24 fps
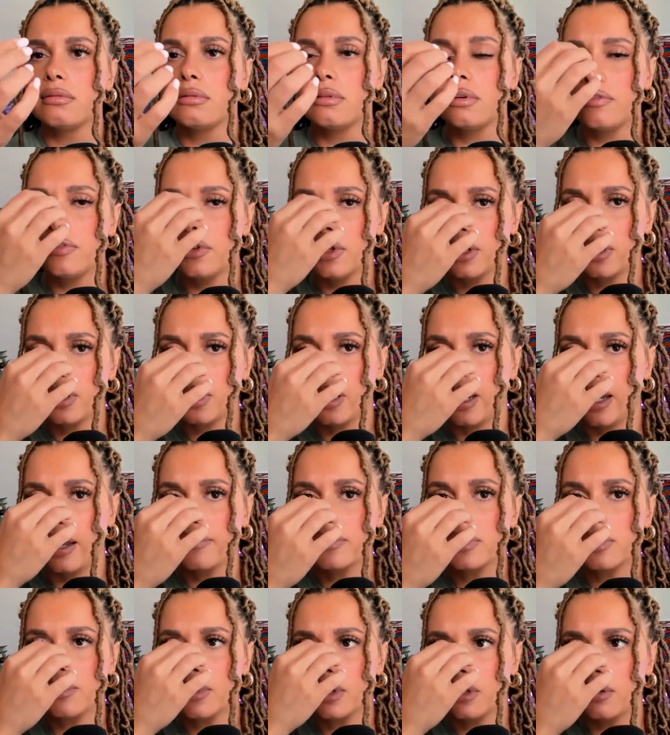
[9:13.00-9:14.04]
I feel like I have
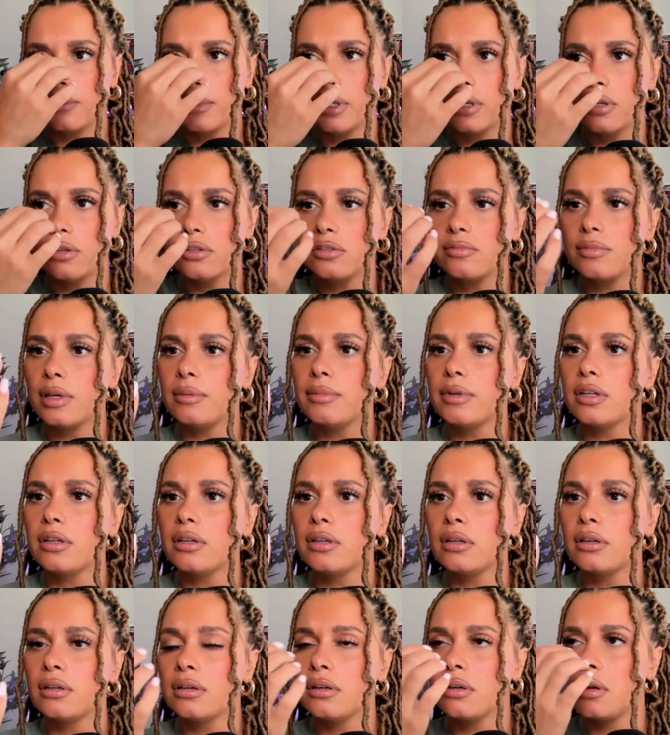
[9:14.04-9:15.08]
something on my nose, maybe.
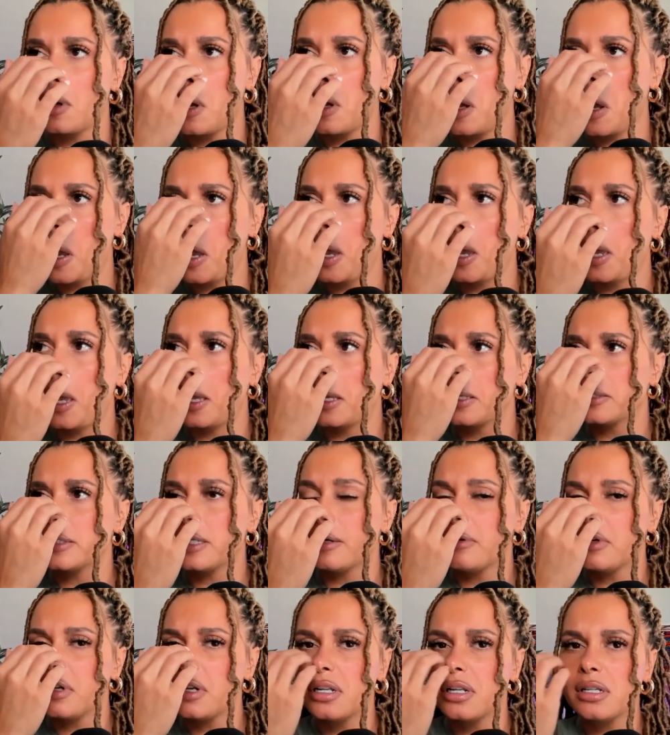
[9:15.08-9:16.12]
Is that
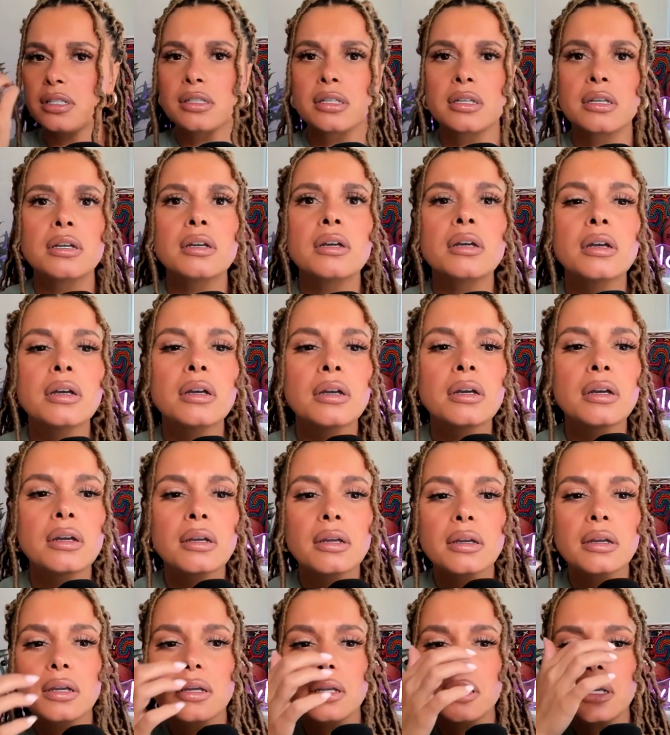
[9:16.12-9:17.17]
what it is?
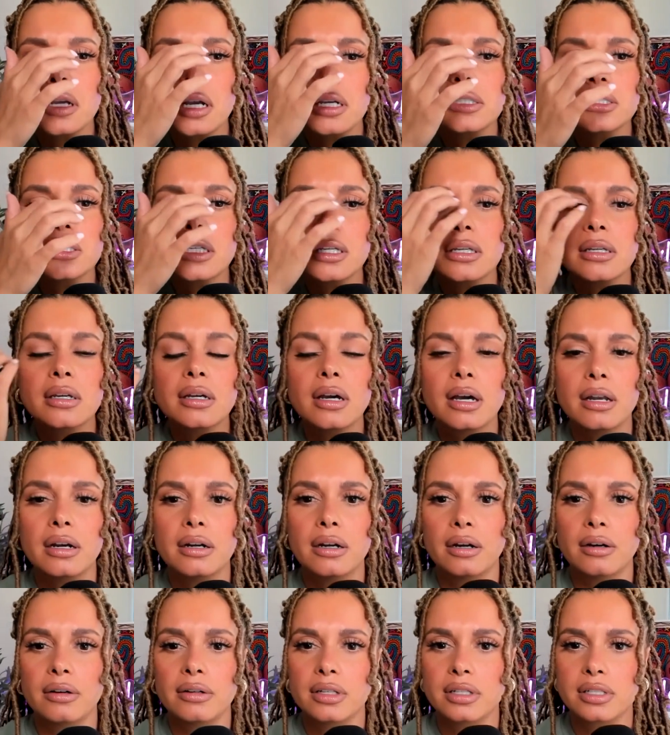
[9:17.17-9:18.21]
Can you guys see? I don't
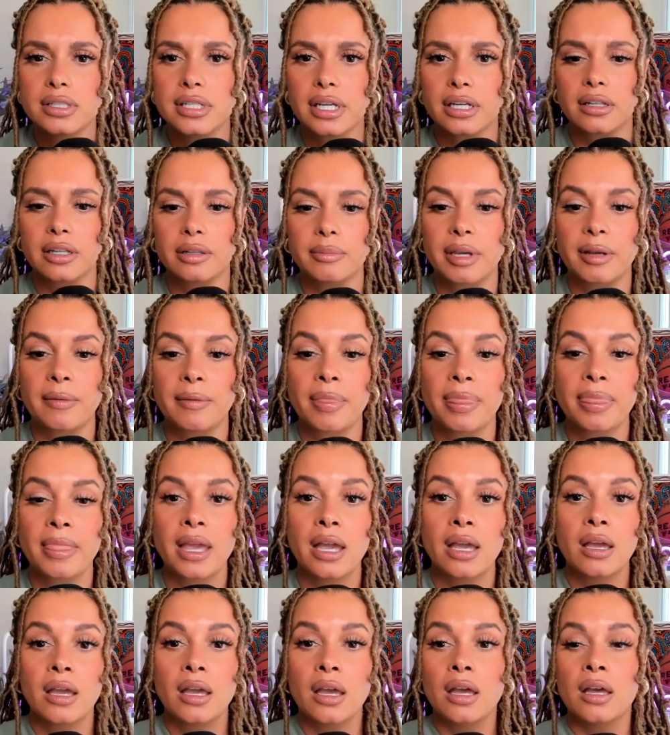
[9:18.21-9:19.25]
know. It's tickling me.
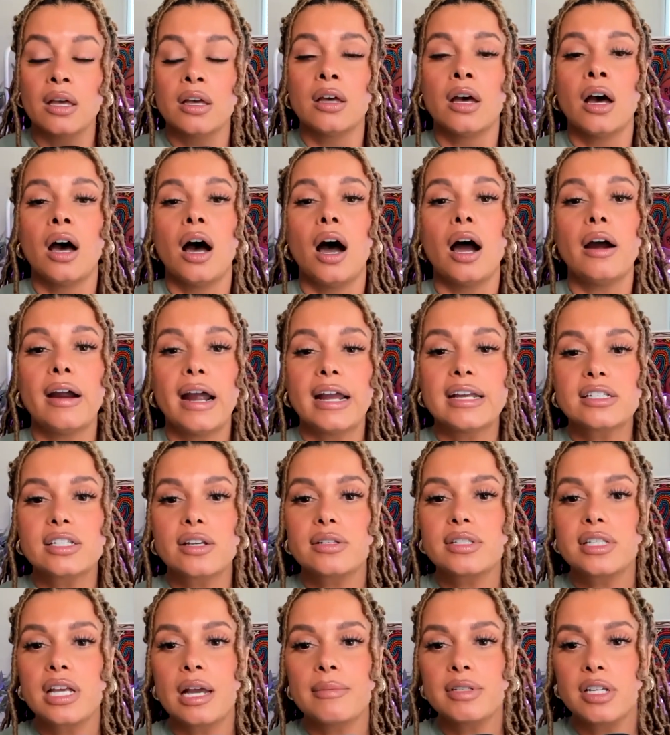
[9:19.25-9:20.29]
All right, so
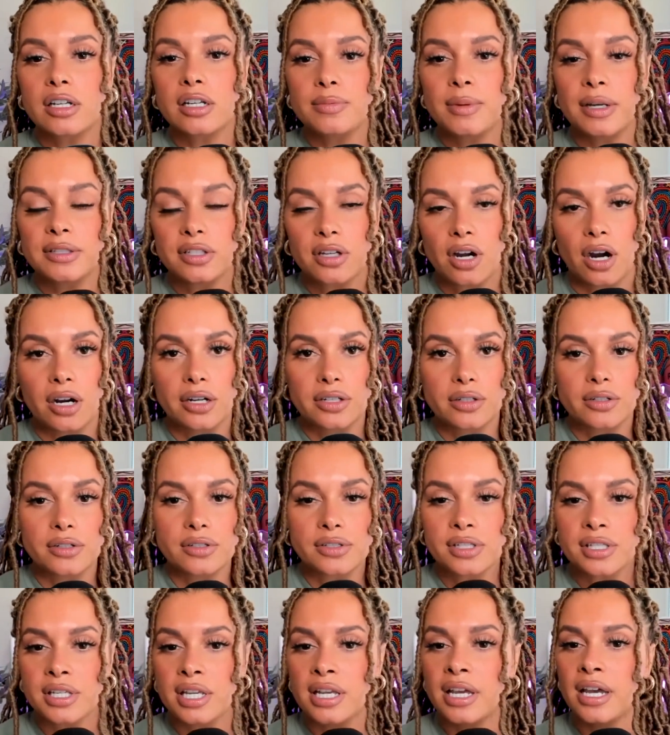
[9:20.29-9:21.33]
it's time to talk about the
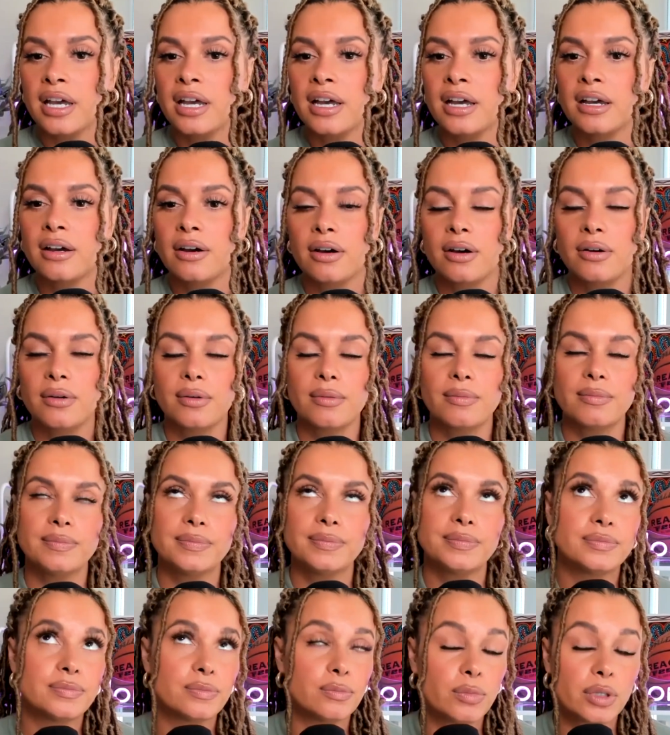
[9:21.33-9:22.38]
Cardinals.
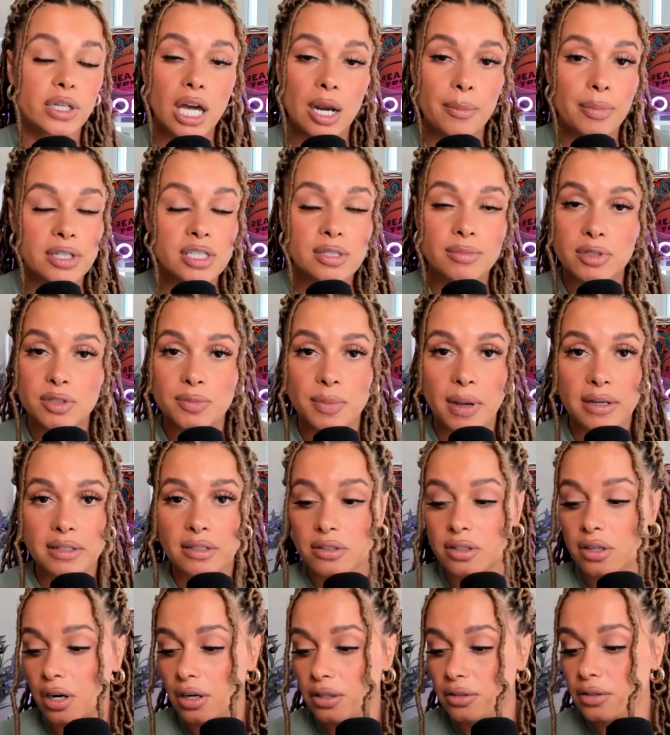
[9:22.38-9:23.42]
We got to put some respect on
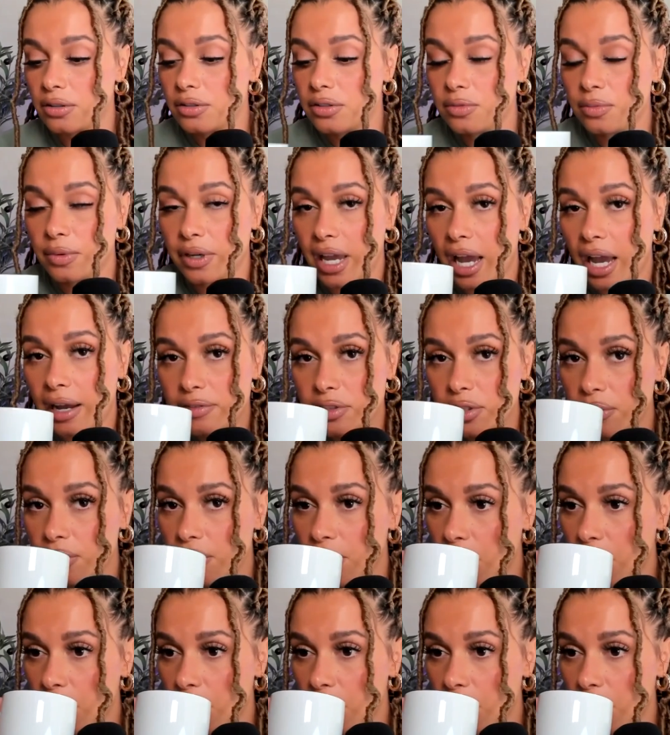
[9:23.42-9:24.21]
the Cardinals. We have to.